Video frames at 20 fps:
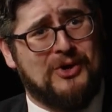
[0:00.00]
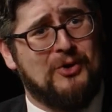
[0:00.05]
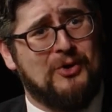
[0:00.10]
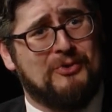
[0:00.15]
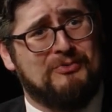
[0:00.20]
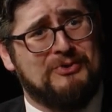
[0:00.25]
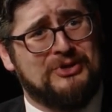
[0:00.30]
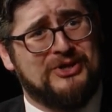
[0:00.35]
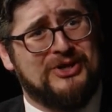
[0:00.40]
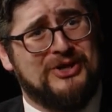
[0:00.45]

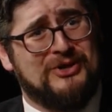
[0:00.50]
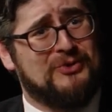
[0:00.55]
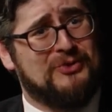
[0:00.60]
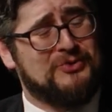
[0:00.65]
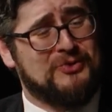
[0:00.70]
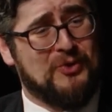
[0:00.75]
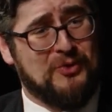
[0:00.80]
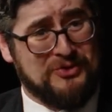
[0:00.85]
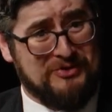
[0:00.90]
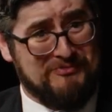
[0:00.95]
Coke machine,
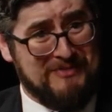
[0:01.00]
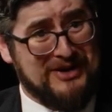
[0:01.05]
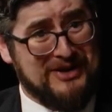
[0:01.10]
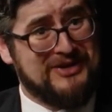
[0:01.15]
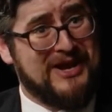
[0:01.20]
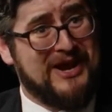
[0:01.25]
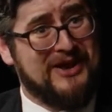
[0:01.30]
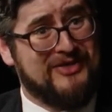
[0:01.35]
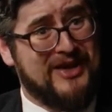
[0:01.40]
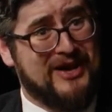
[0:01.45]
who's going to
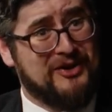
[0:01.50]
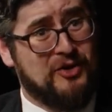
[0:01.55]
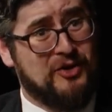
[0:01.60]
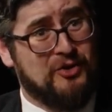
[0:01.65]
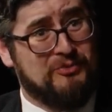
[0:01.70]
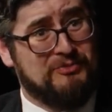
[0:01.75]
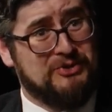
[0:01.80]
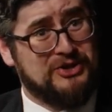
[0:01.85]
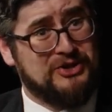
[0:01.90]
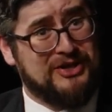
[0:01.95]
maintain that
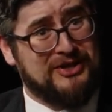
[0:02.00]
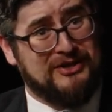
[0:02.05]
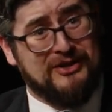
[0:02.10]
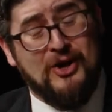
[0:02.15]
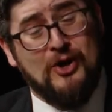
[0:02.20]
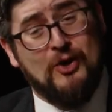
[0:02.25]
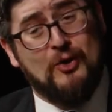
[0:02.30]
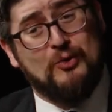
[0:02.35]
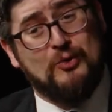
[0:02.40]
Coke machine,